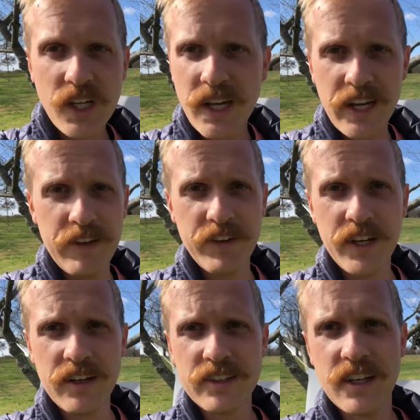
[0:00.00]
If it
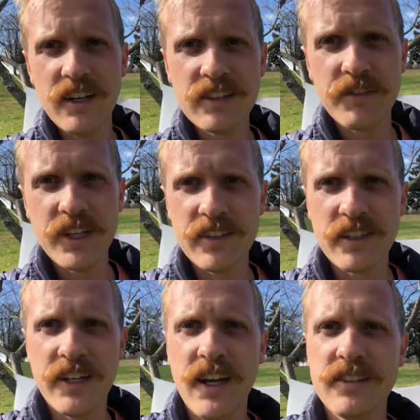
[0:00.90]
does, it does. If it doesn't,
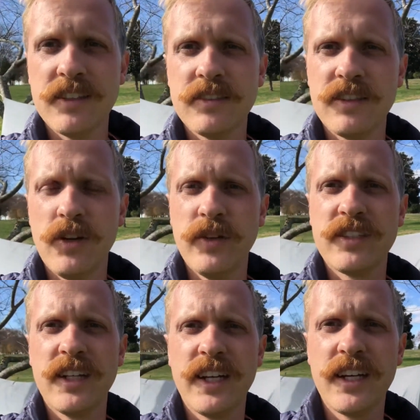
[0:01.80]
it doesn't. So it's
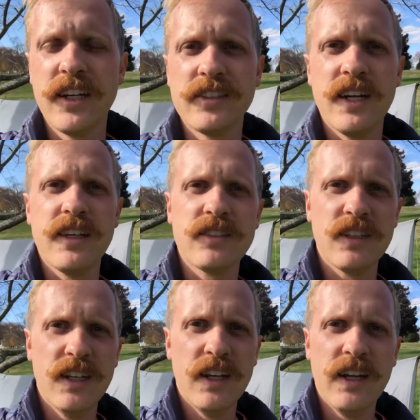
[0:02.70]
gonna get a good test.
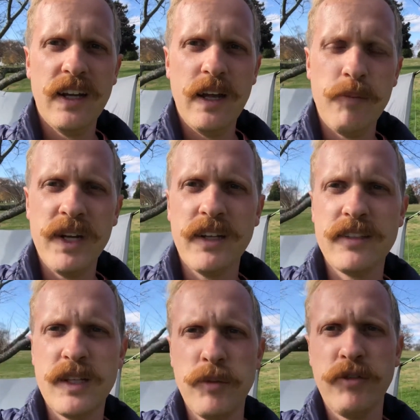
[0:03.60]
It being
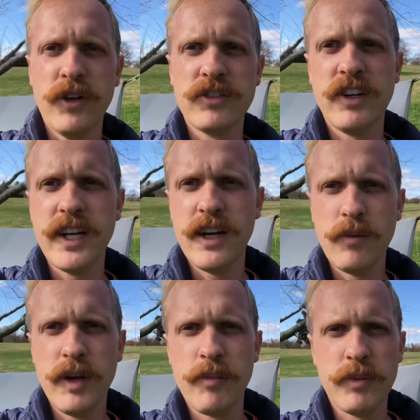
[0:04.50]
December 1st right now, I'll
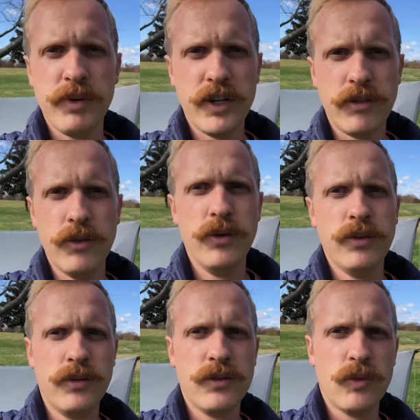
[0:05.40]
be able to put it through
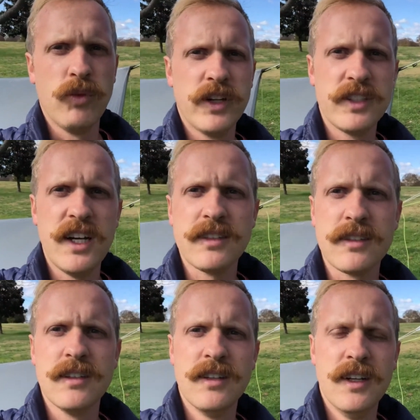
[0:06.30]
some winter tests.
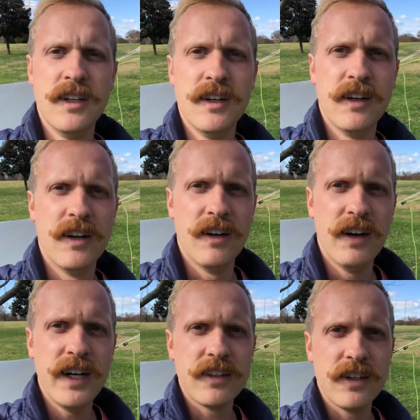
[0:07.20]
All
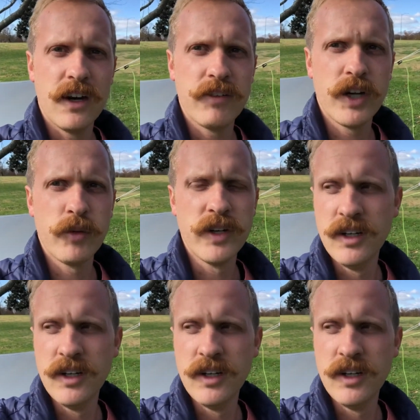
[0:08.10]
right, y'all have a good one.